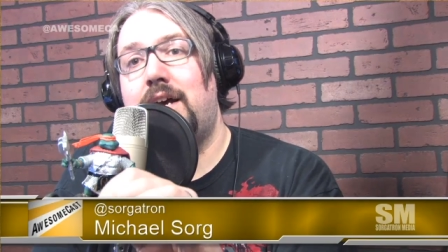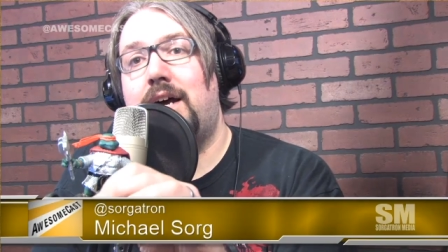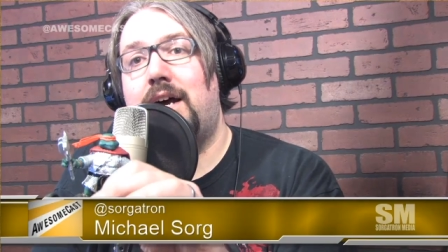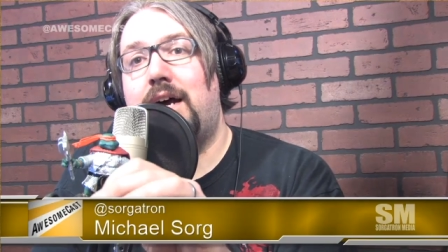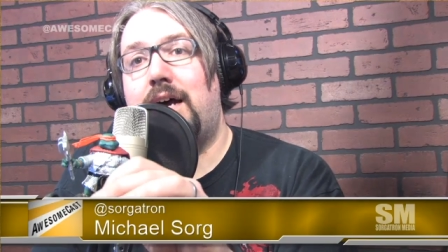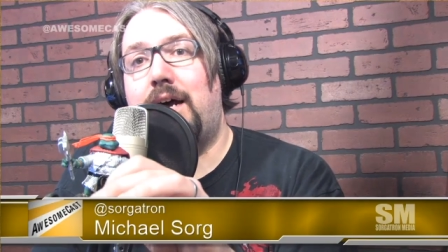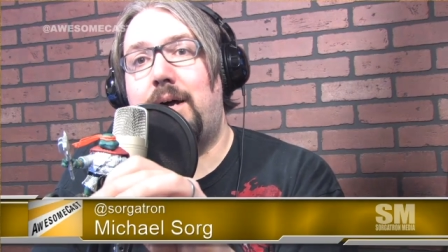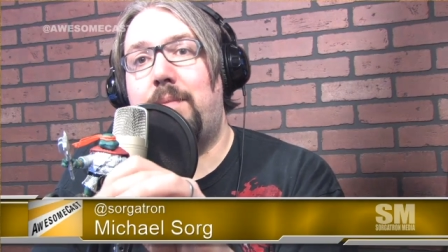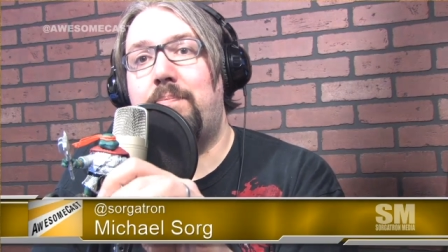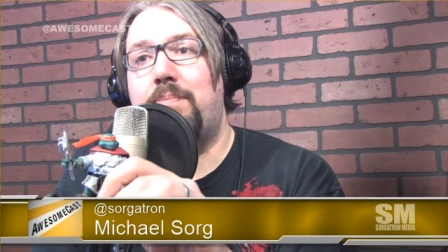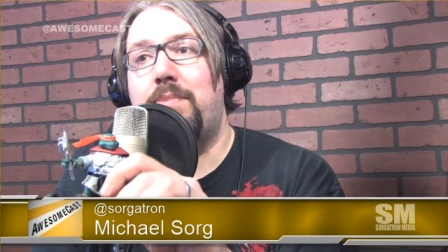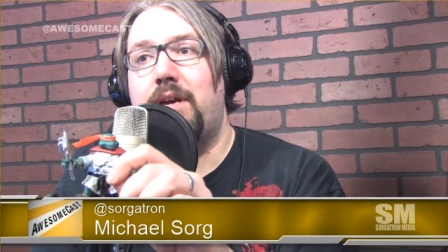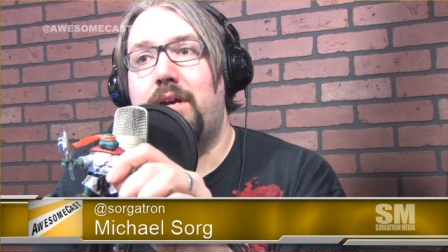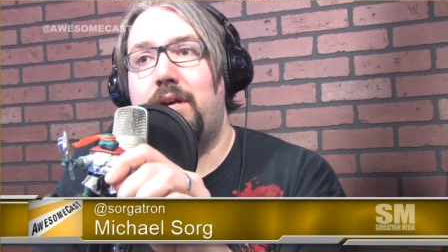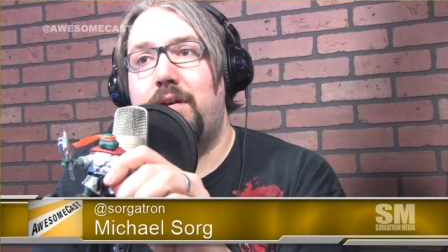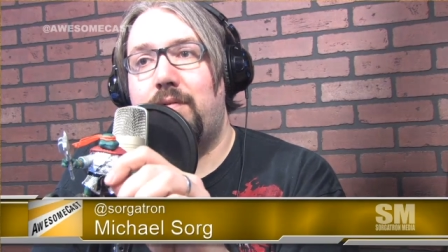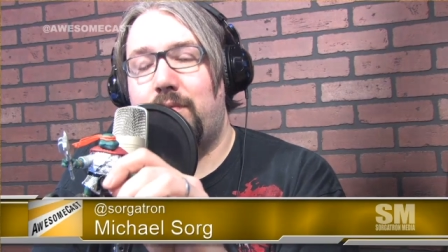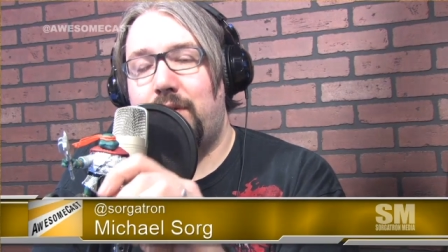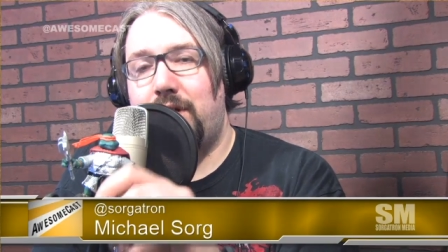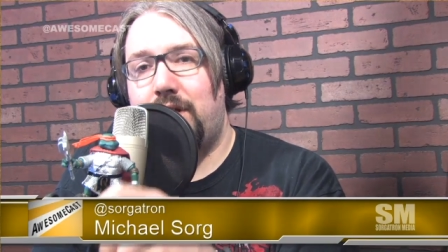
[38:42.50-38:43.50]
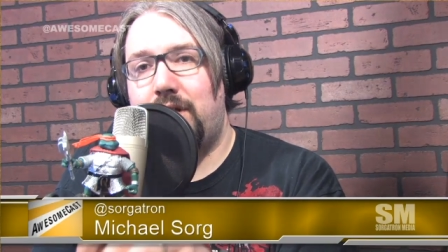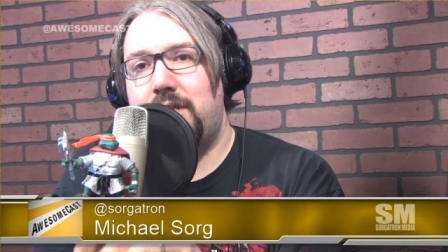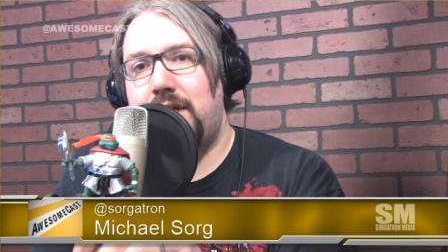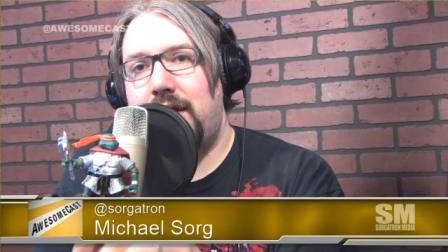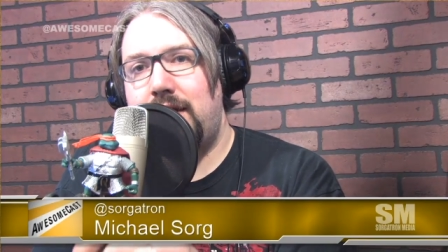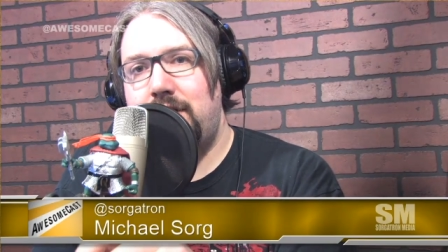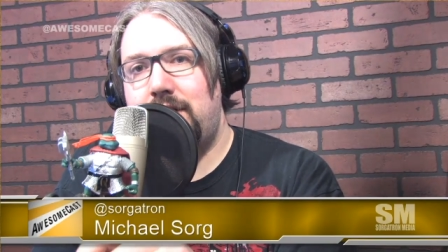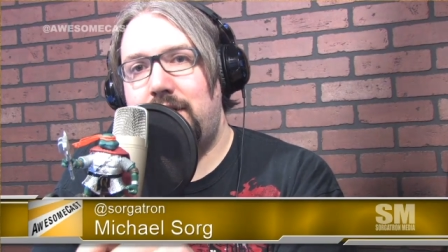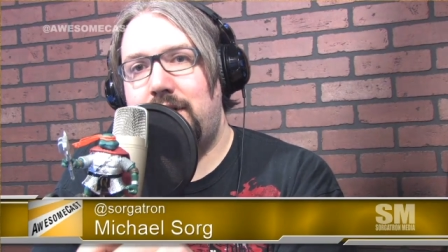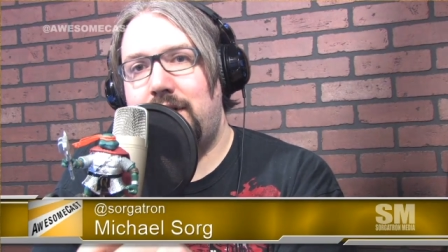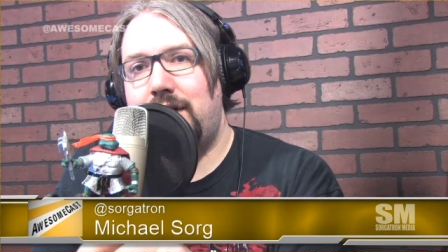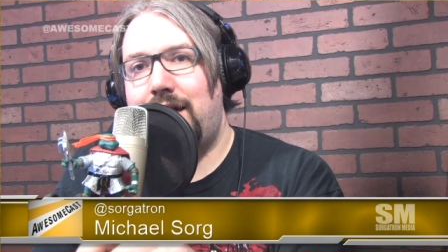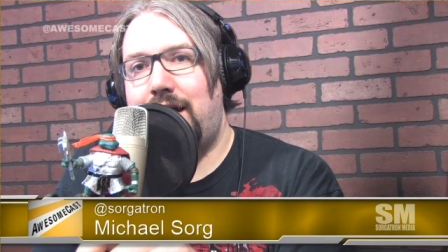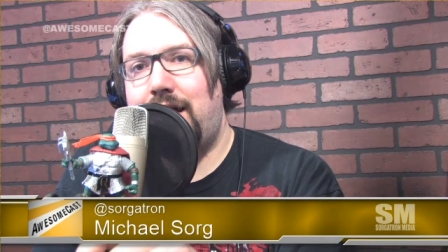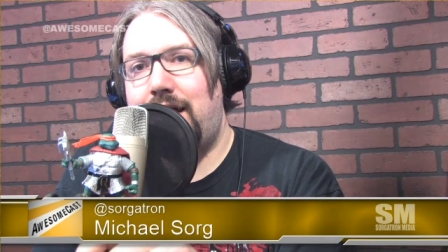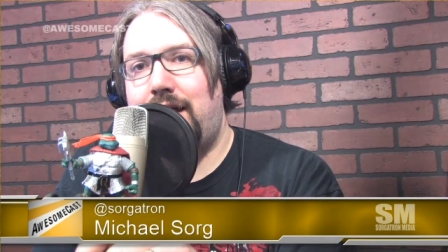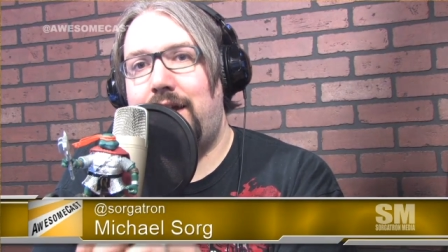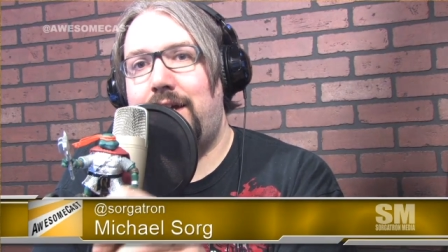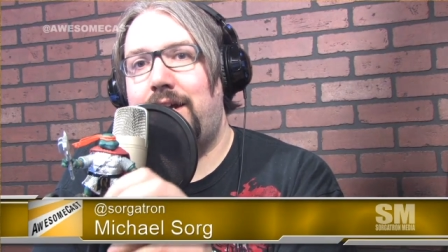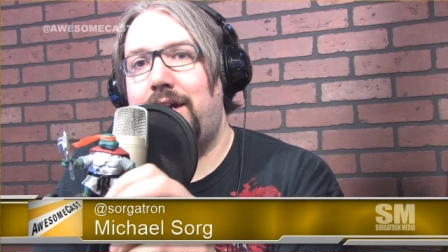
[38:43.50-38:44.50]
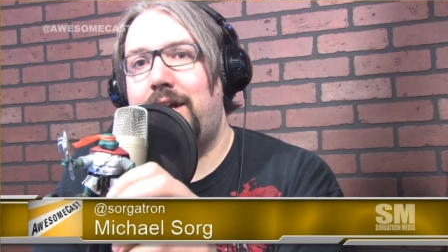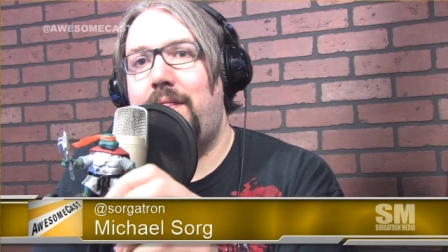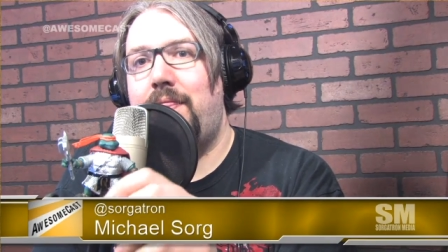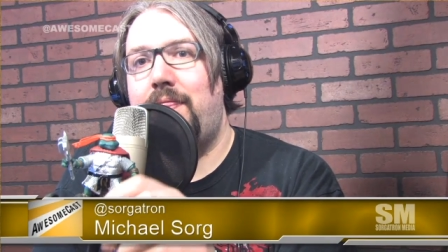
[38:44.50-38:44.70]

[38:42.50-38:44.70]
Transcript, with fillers: Um, realization today